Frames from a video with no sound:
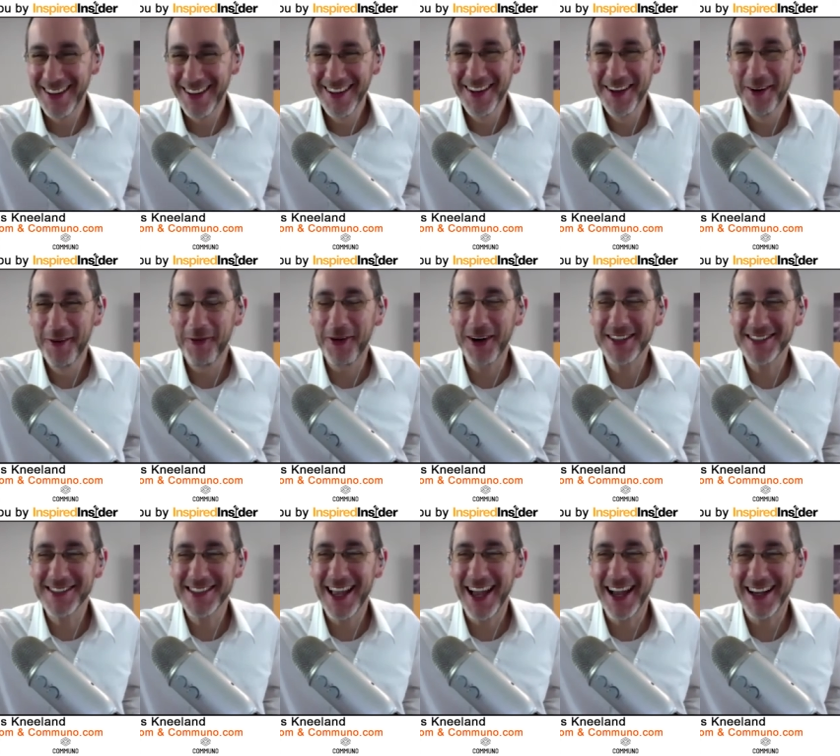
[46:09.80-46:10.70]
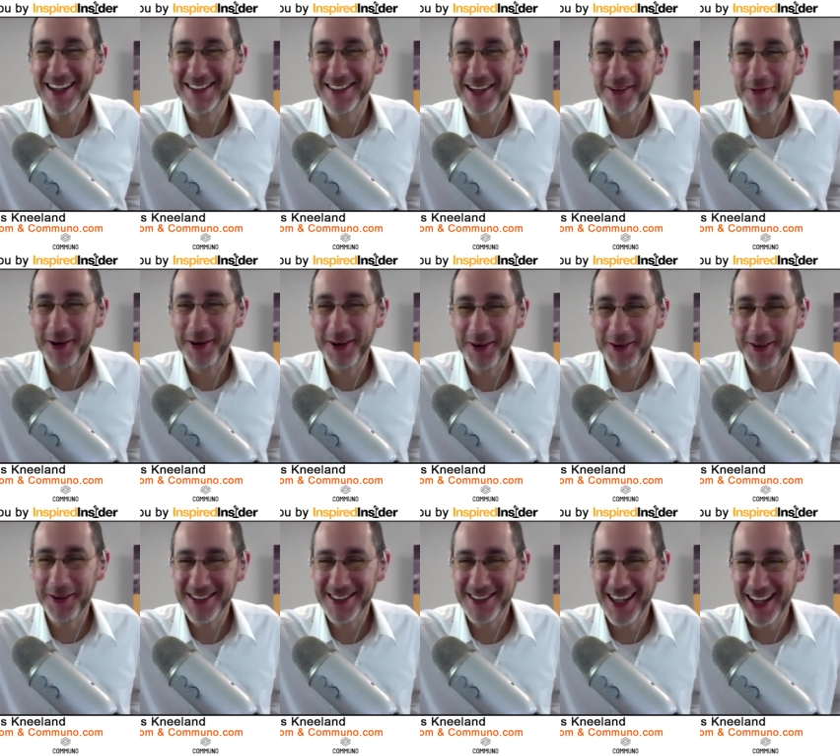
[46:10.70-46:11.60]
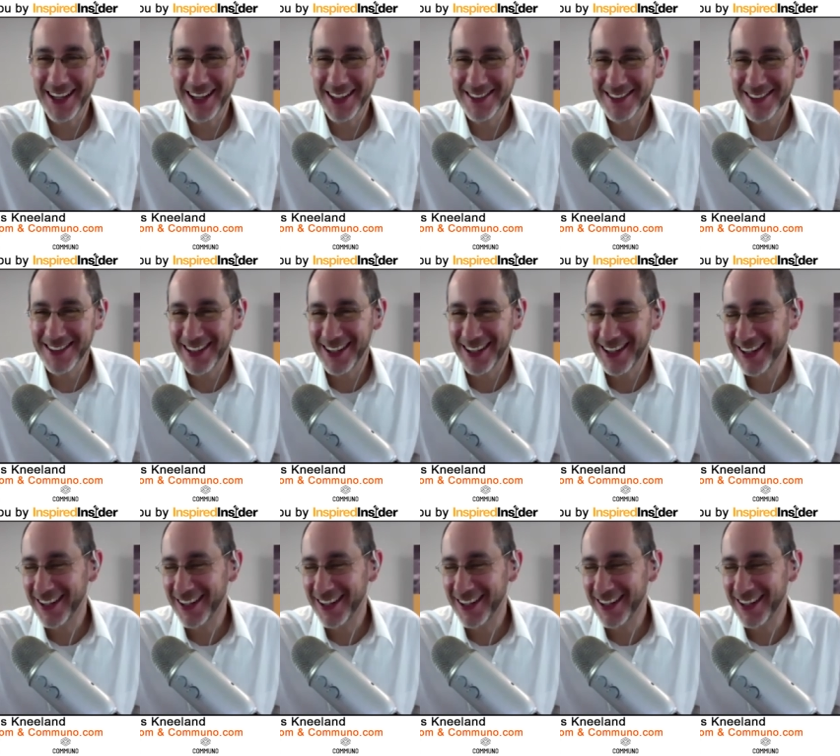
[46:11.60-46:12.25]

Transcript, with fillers: next. What's next? I'm wondering what's next. Is a